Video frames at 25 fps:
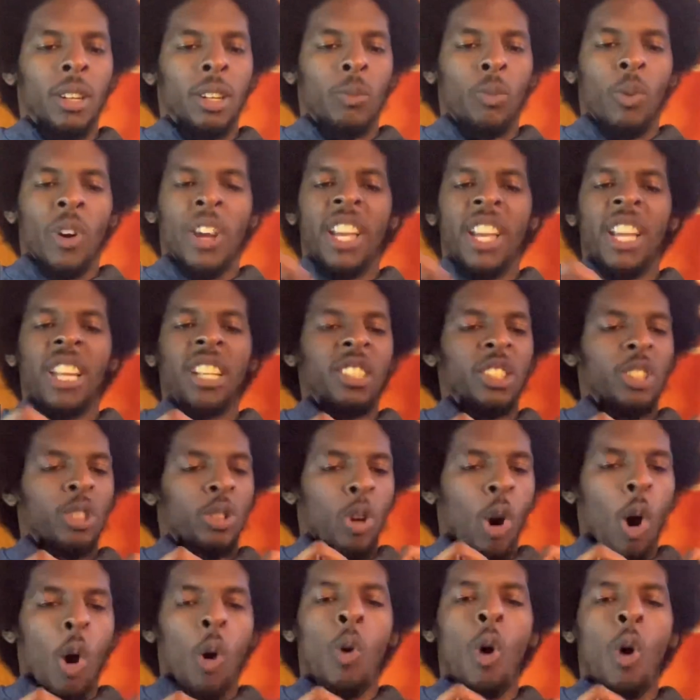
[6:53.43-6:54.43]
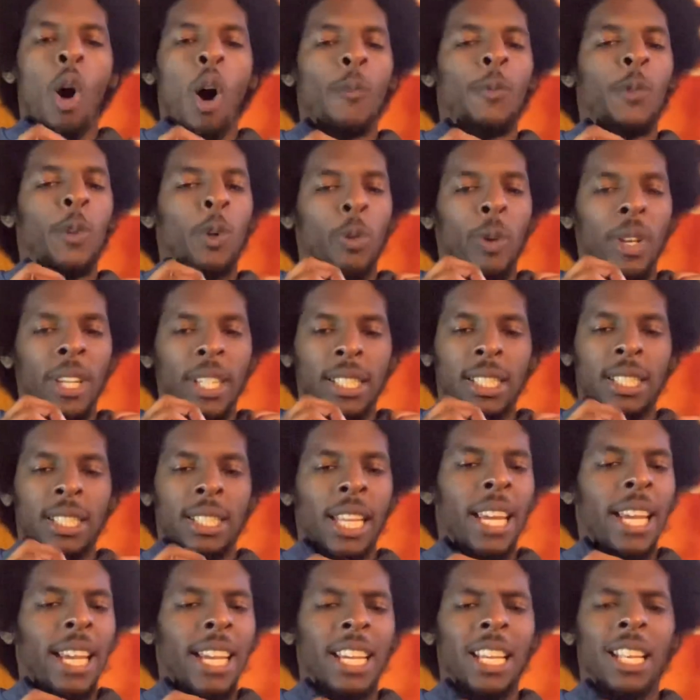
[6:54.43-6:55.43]
Where he can just go off, do his
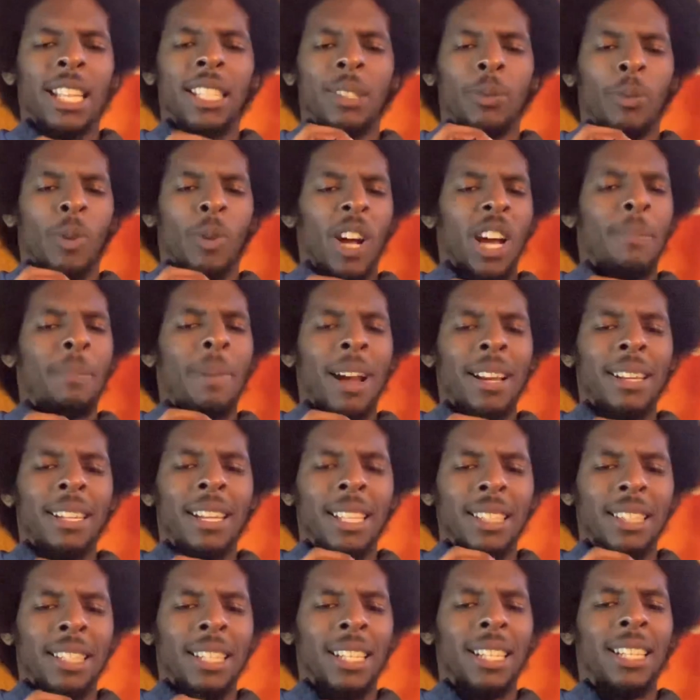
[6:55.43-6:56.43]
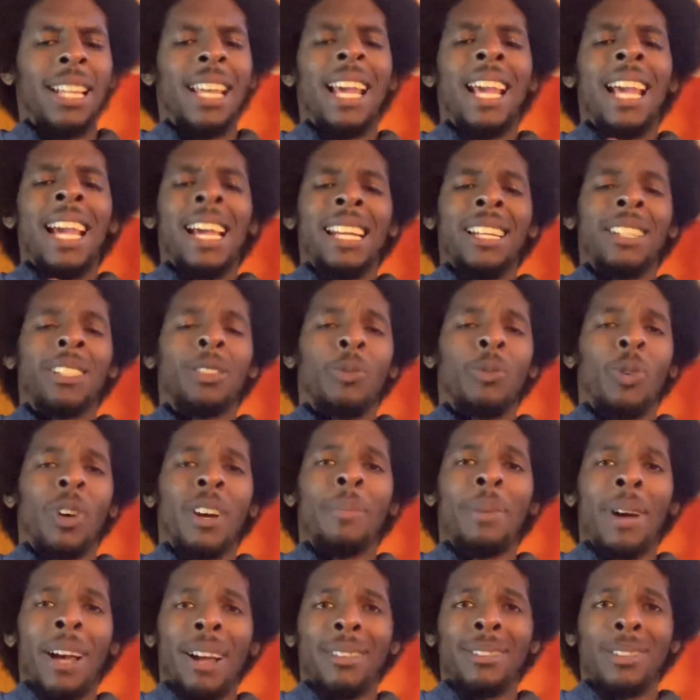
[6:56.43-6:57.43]
thing. He doesn't have to worry about nothing. He doesn't have to
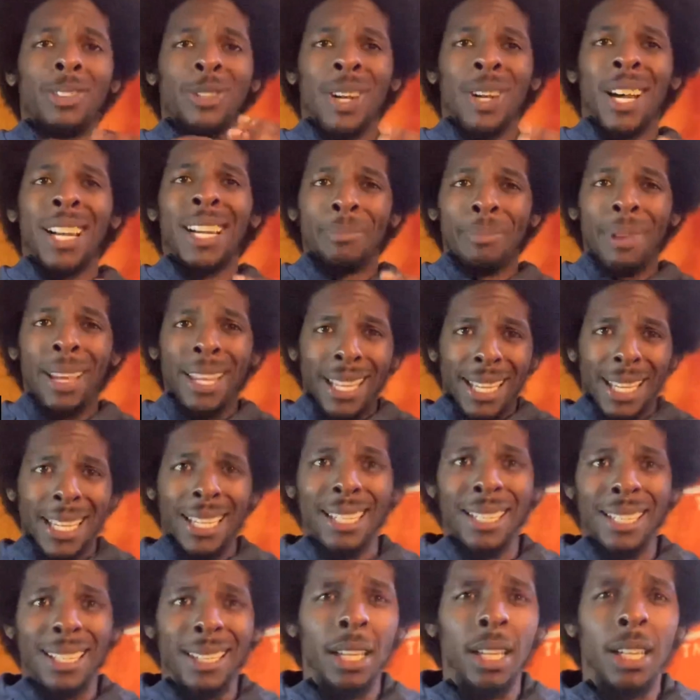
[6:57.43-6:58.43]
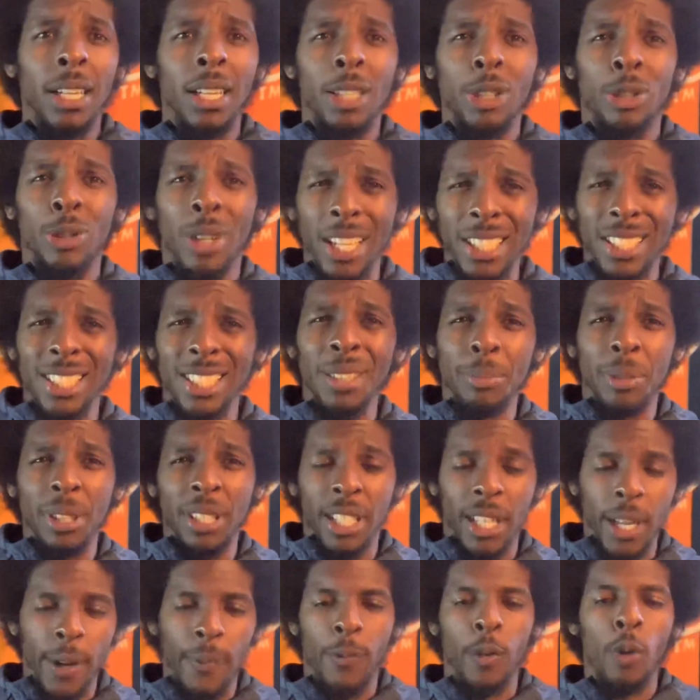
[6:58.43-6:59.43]
worry about trying to make it, try
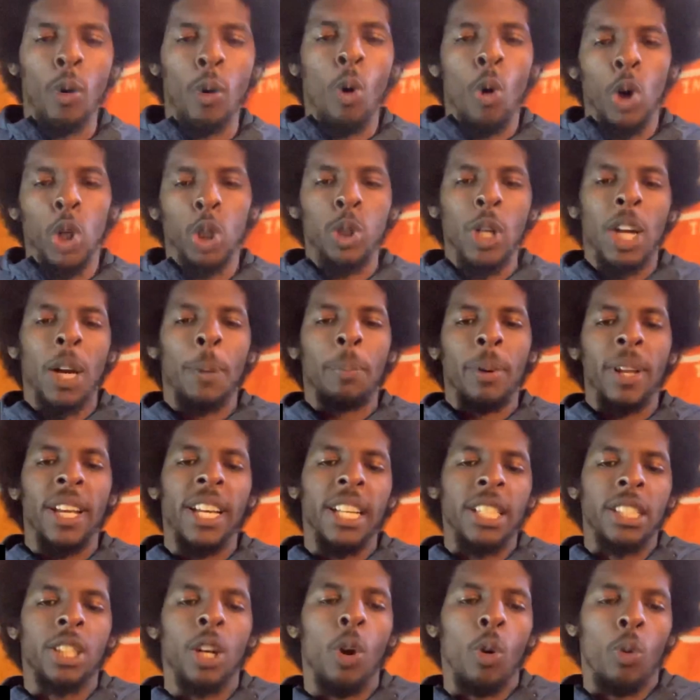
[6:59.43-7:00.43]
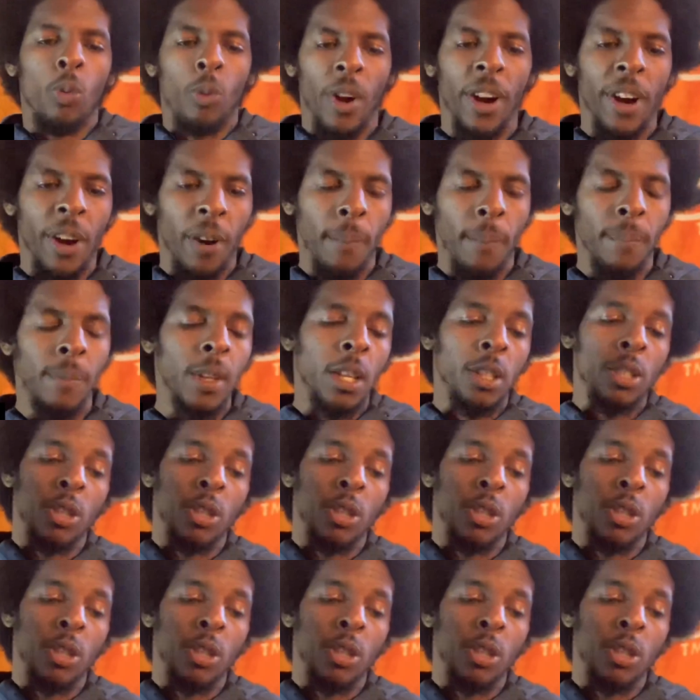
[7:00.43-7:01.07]
something different, or try to play into a realm.